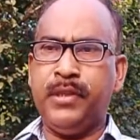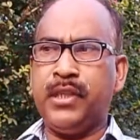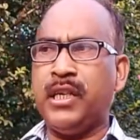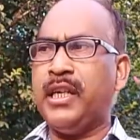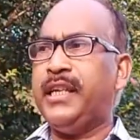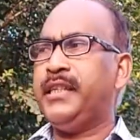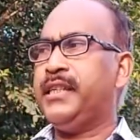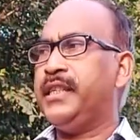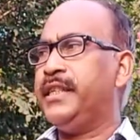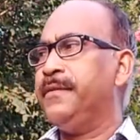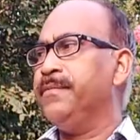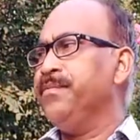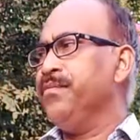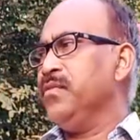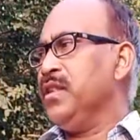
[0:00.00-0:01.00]
like
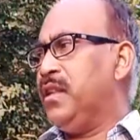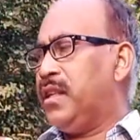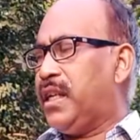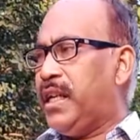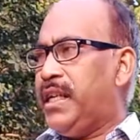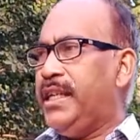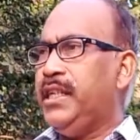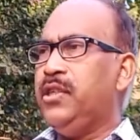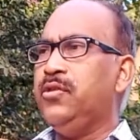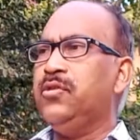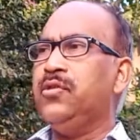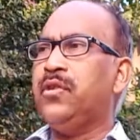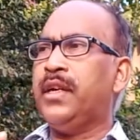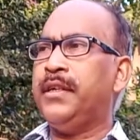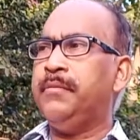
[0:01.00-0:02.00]

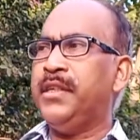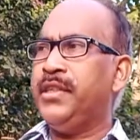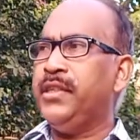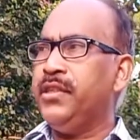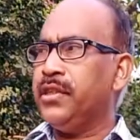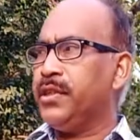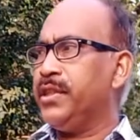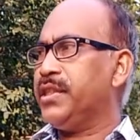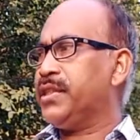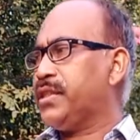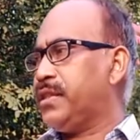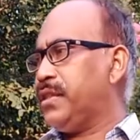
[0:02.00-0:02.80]
Galileo and many others,